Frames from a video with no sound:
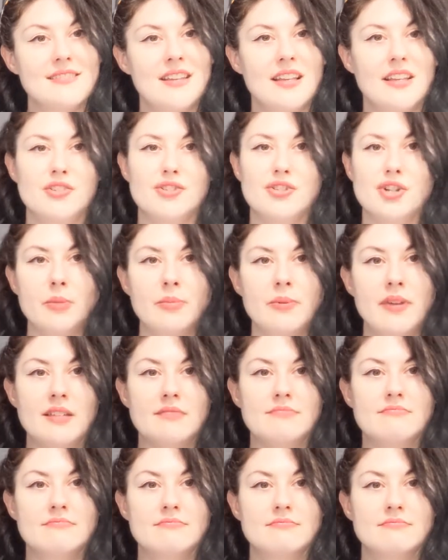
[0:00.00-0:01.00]
and a
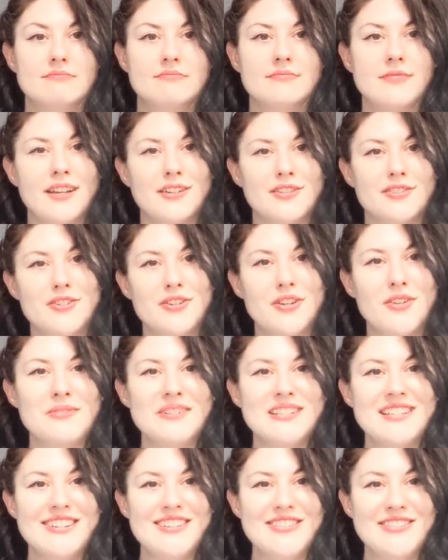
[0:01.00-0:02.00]
Sharpie. I'll show you
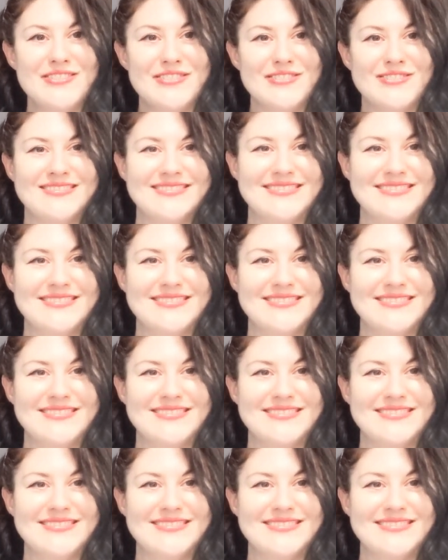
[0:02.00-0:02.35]
what to do.